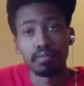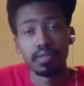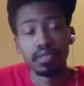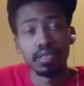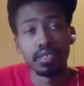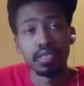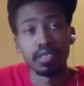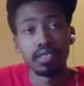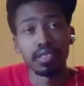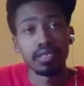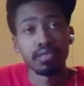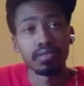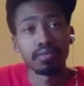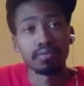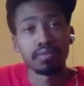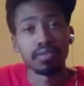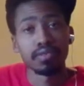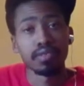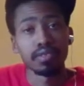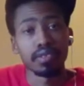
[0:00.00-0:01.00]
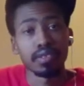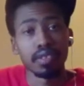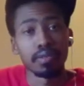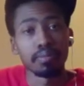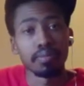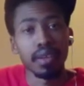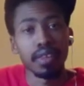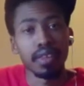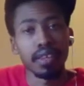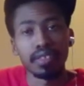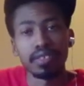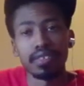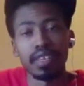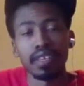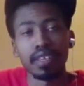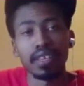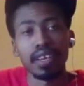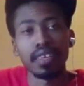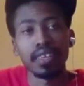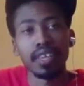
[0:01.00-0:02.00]
He just was I
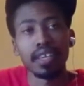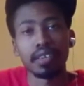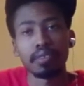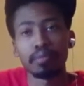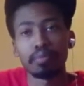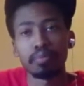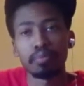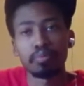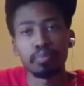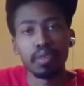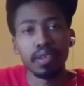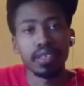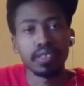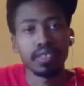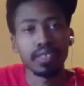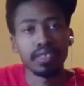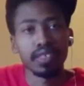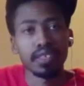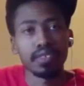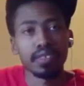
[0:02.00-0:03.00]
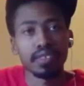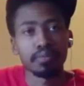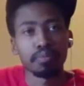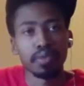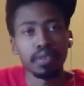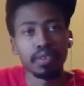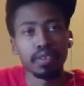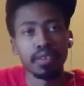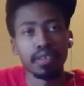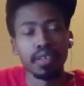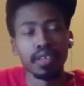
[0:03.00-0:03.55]
like players that like to compete.